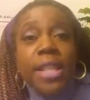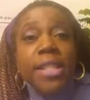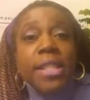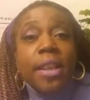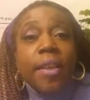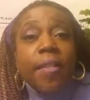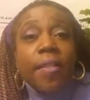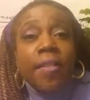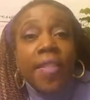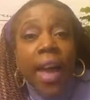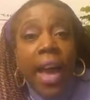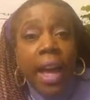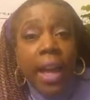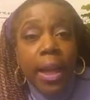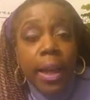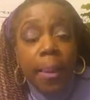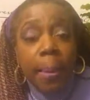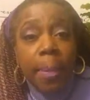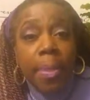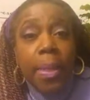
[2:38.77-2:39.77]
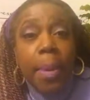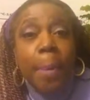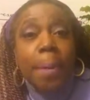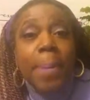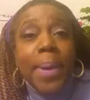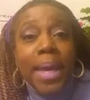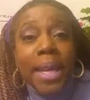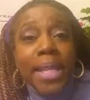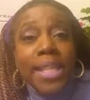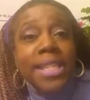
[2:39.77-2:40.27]
develop the
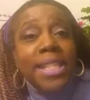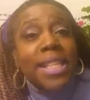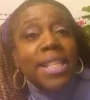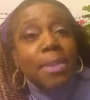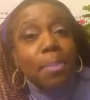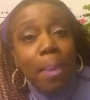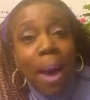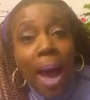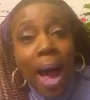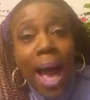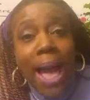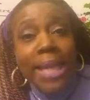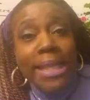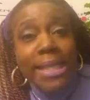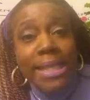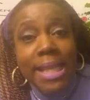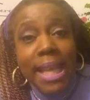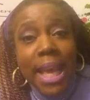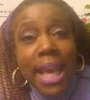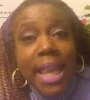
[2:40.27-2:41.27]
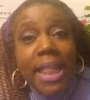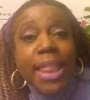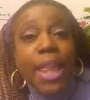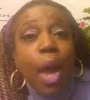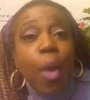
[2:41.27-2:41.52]
business mindset